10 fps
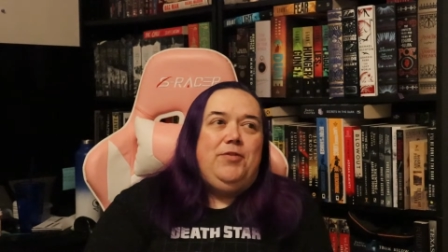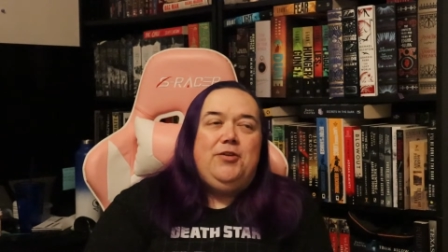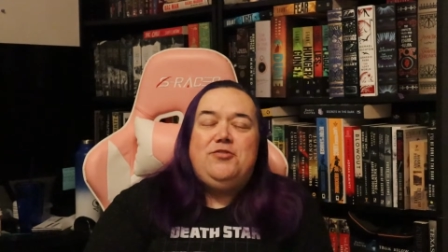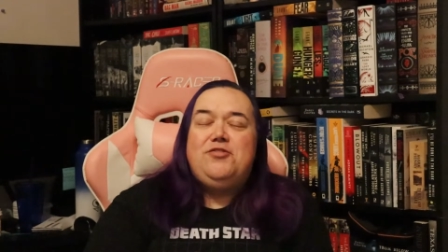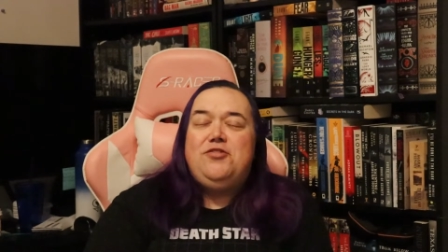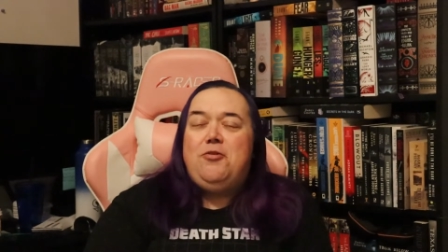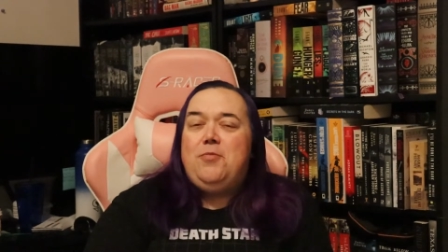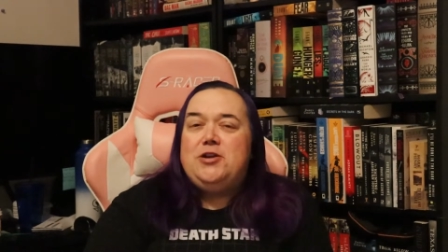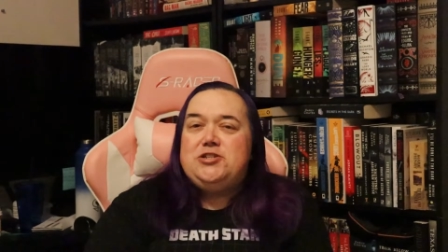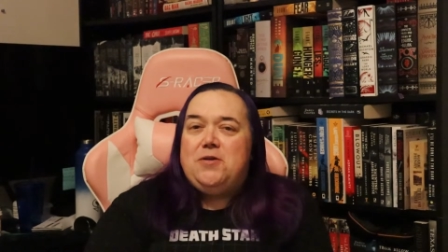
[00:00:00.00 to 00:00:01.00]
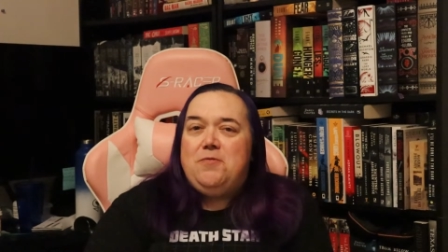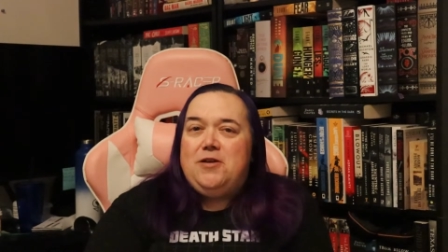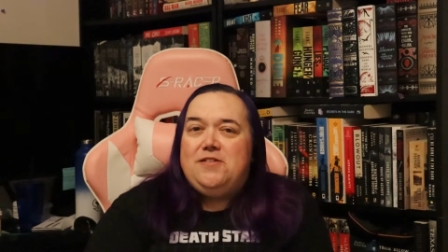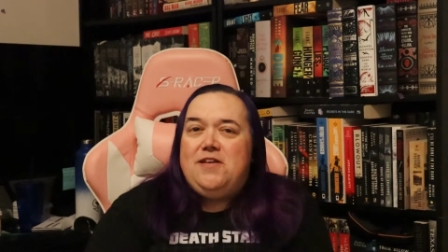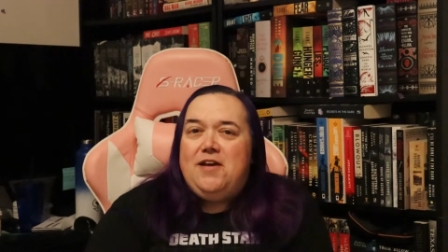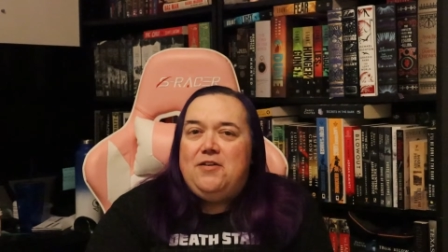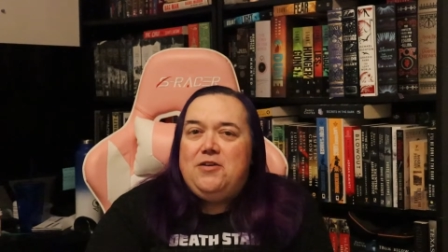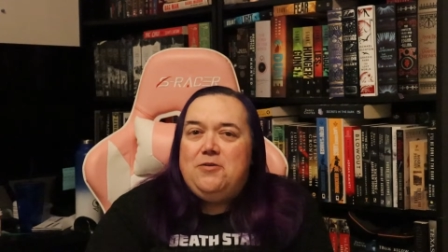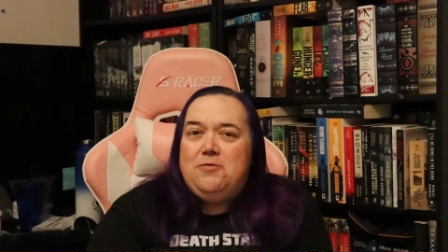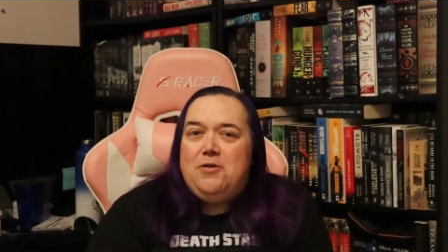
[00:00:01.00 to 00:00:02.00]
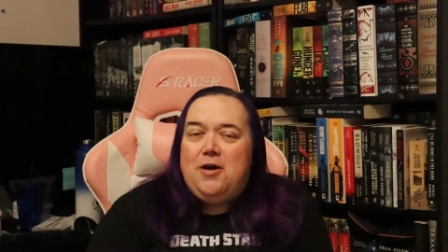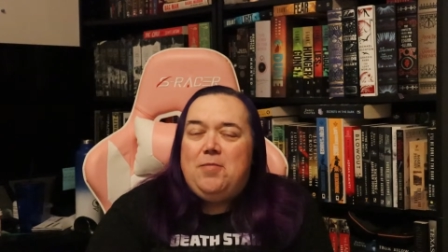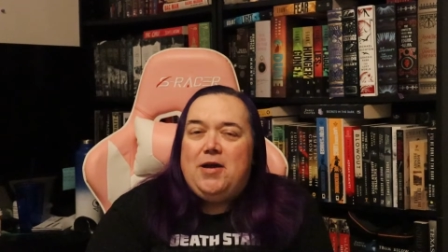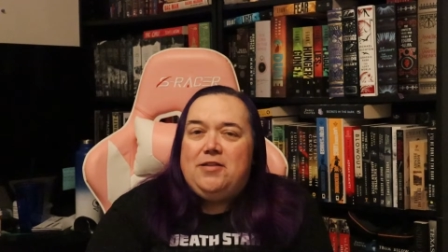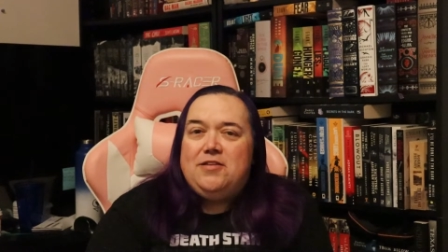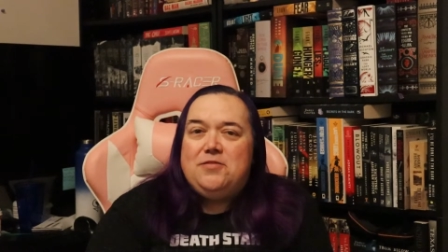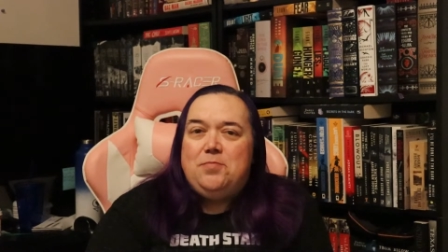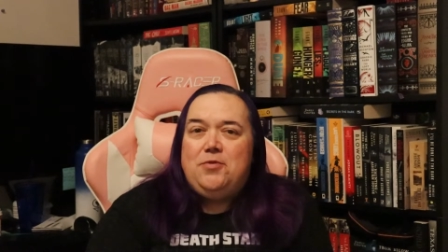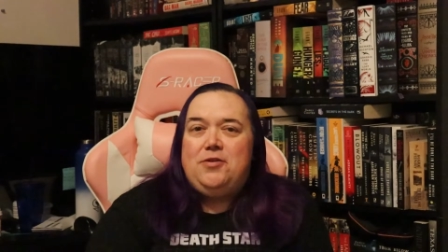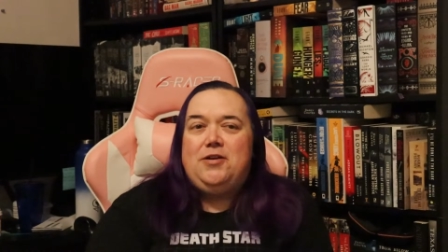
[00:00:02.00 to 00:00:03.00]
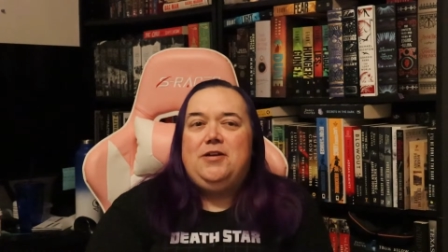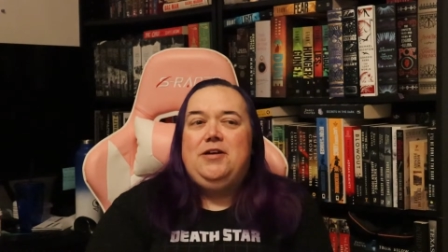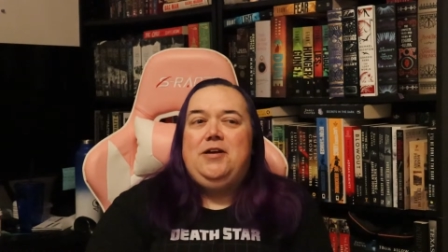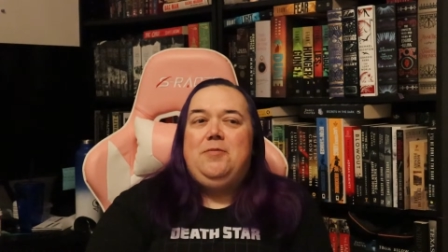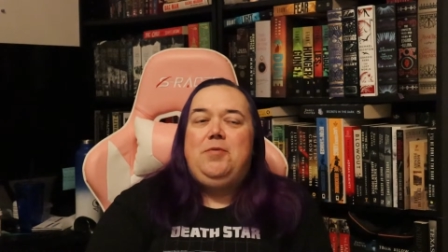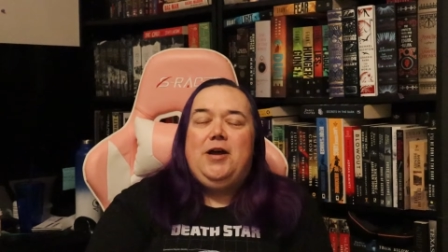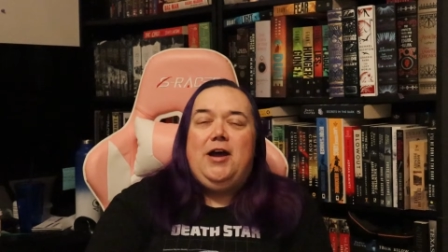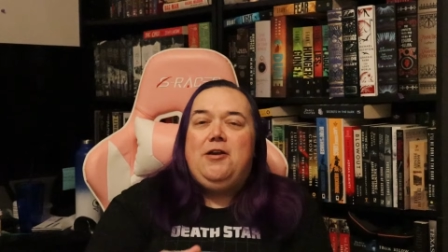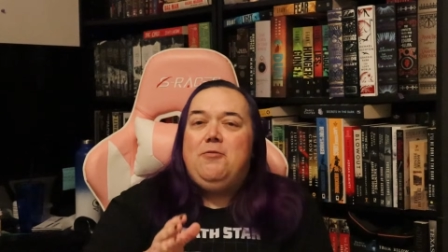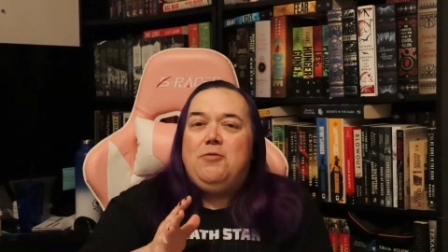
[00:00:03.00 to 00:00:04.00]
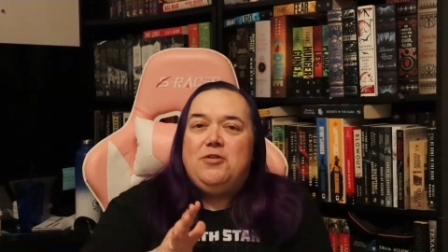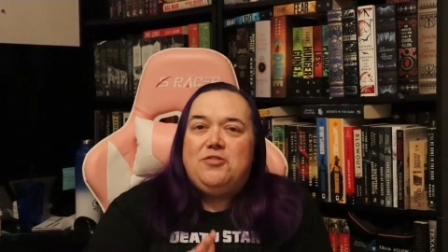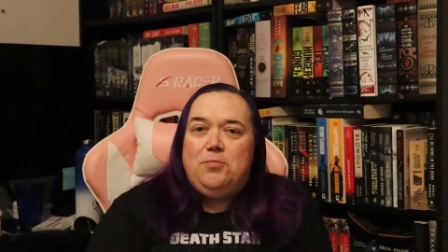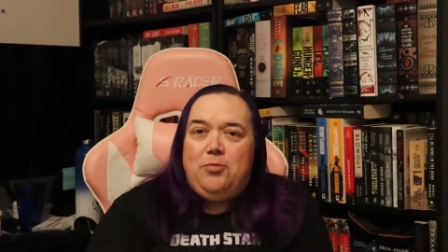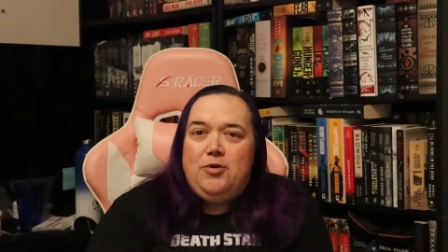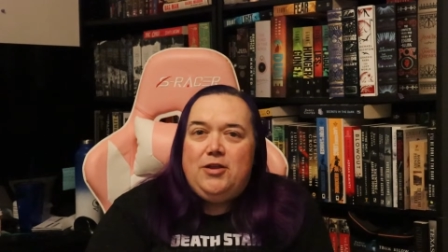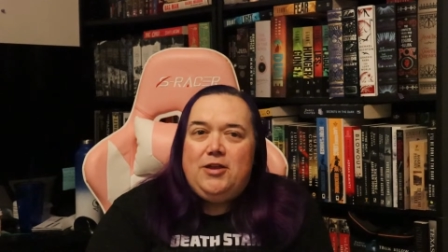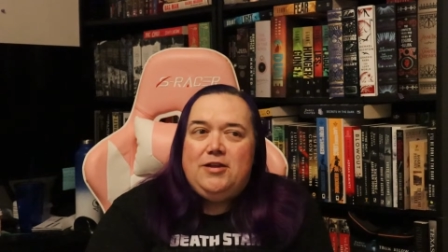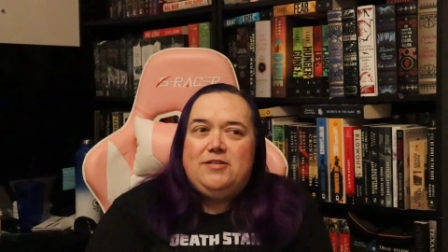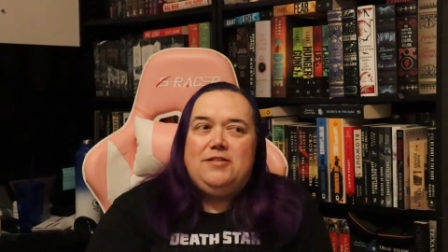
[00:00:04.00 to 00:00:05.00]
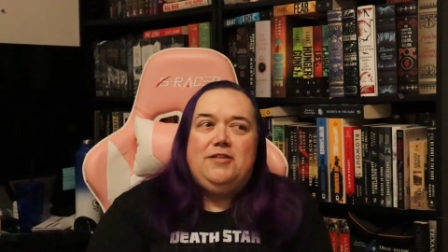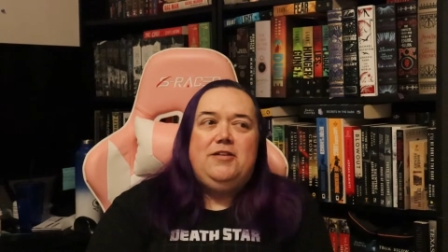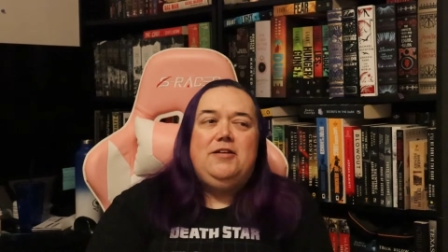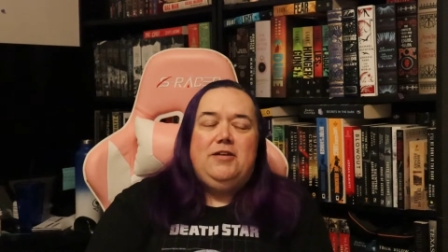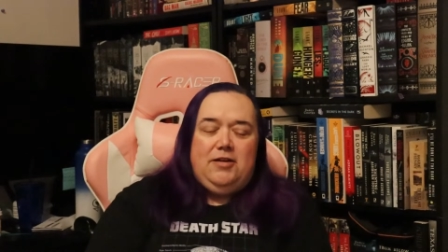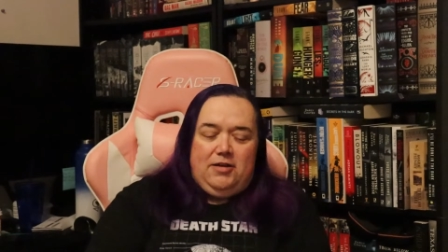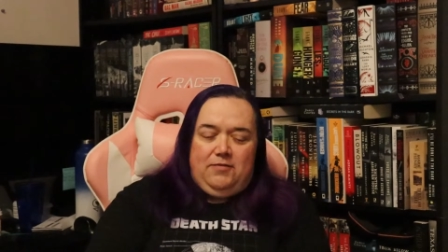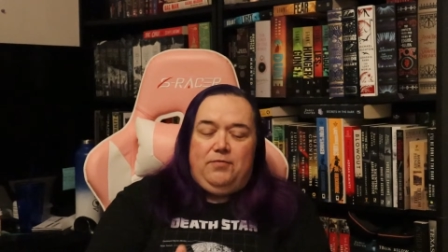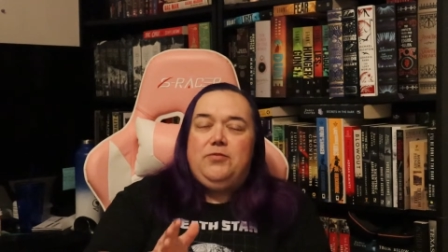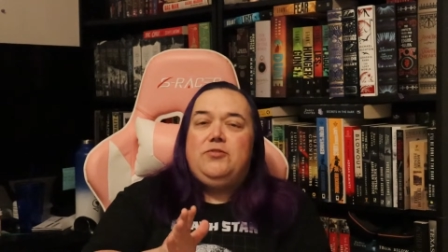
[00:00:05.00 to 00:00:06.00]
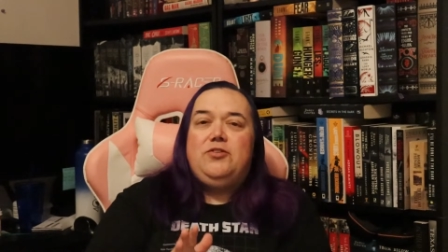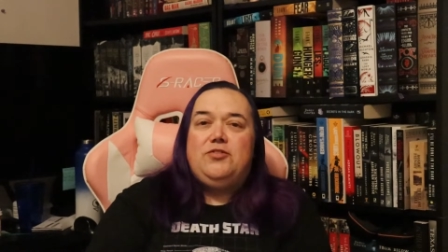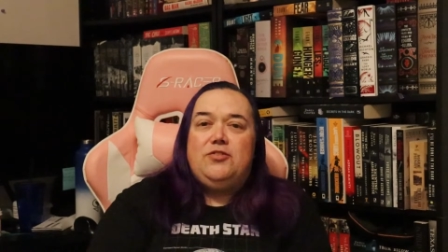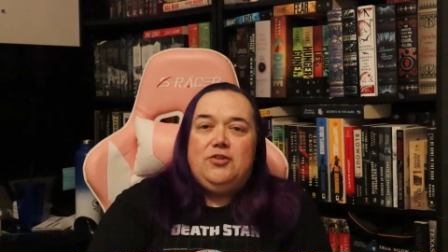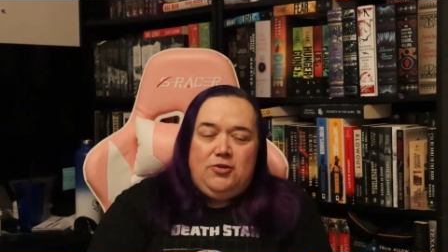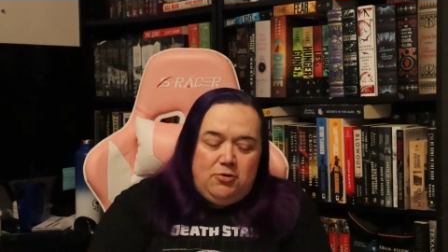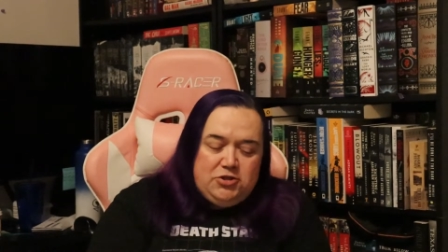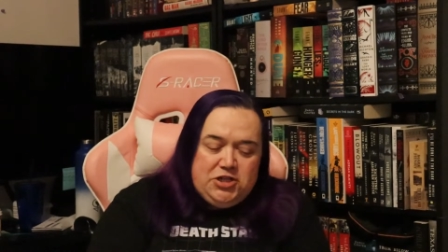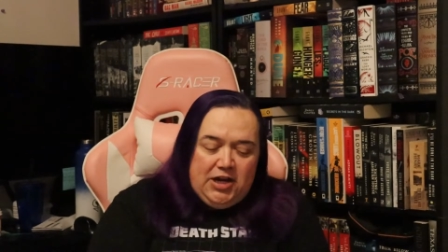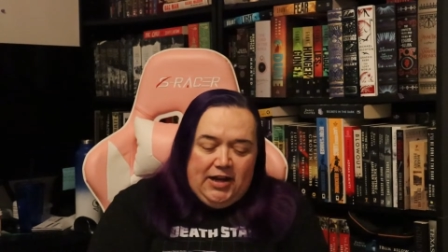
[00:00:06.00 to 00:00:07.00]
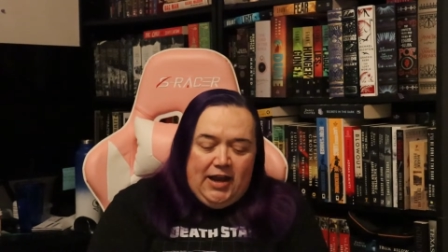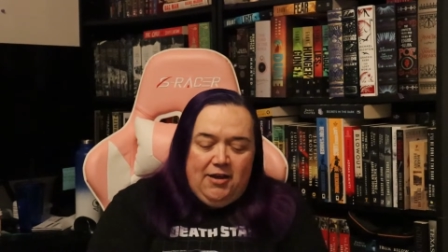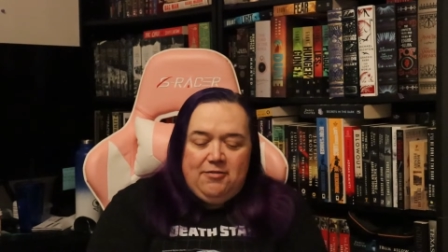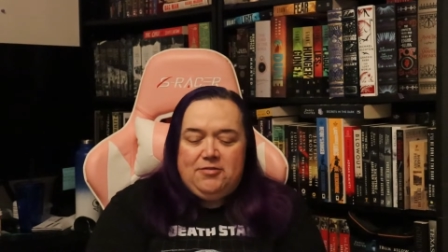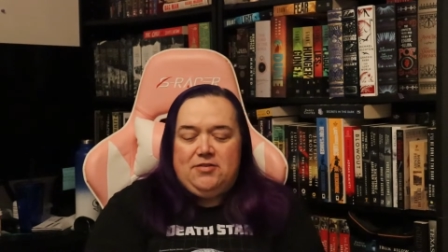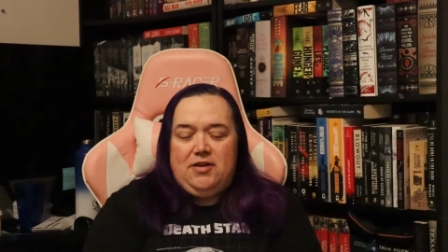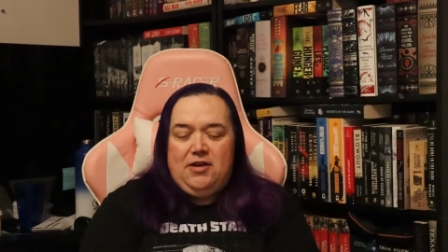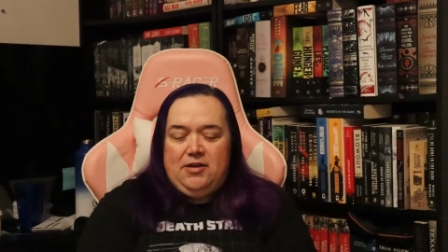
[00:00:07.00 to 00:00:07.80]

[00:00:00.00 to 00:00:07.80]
There's so much I want to tell you about this book, but I don't want to spoil it. Just go check it out.